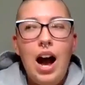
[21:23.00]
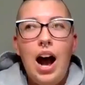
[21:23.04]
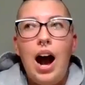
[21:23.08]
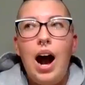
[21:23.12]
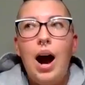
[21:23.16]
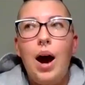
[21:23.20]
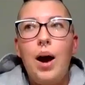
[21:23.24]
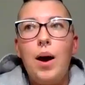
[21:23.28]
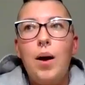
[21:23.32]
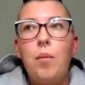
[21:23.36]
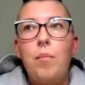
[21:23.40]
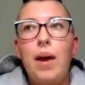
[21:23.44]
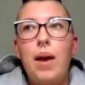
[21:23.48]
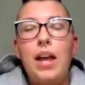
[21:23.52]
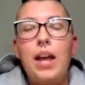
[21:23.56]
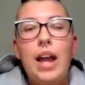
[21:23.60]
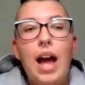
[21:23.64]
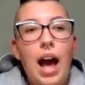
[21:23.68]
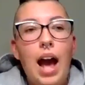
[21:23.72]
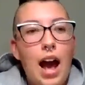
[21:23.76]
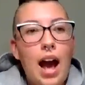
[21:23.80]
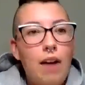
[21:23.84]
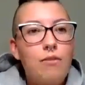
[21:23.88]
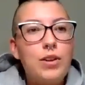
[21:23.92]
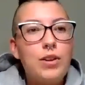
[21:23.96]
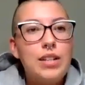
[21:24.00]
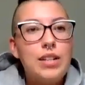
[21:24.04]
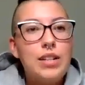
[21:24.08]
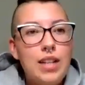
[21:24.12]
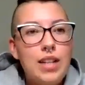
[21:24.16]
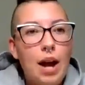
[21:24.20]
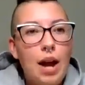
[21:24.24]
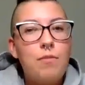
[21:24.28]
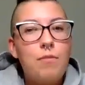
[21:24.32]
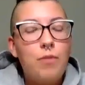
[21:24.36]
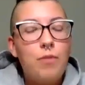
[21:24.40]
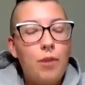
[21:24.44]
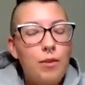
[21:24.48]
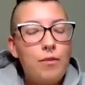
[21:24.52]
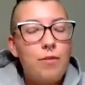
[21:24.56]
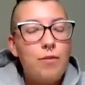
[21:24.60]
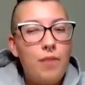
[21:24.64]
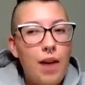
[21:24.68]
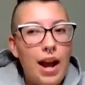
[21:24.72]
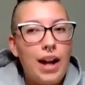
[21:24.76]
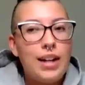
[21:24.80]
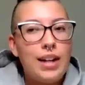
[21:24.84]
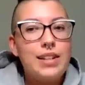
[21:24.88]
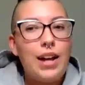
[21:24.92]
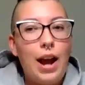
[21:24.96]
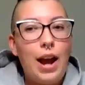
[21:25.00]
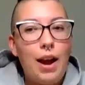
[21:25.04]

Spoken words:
And every time, fun fact,